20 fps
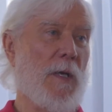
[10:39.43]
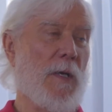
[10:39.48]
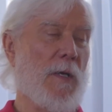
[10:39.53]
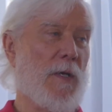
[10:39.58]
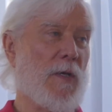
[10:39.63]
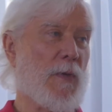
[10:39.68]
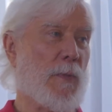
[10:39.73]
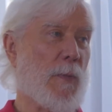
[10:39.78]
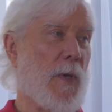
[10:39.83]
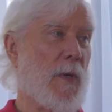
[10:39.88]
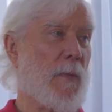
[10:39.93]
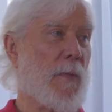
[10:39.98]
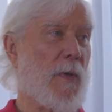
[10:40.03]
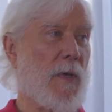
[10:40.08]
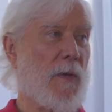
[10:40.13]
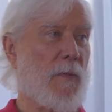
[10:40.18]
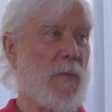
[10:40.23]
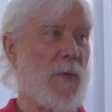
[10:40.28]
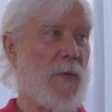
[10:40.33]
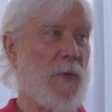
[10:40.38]

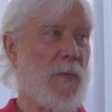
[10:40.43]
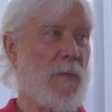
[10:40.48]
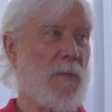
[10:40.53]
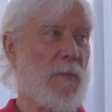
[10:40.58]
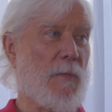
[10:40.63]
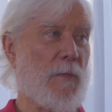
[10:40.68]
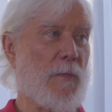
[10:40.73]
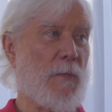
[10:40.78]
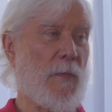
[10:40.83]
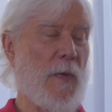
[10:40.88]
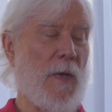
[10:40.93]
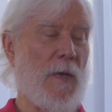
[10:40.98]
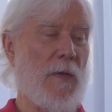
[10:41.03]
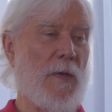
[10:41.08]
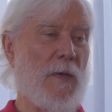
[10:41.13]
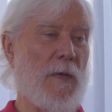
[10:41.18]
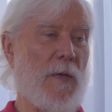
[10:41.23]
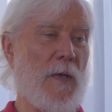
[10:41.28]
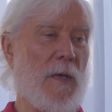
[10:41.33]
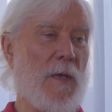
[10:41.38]
experimented with them, found
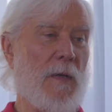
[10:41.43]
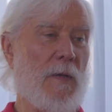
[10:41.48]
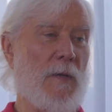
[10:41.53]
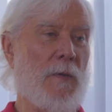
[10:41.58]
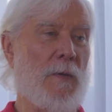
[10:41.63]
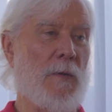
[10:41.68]
that they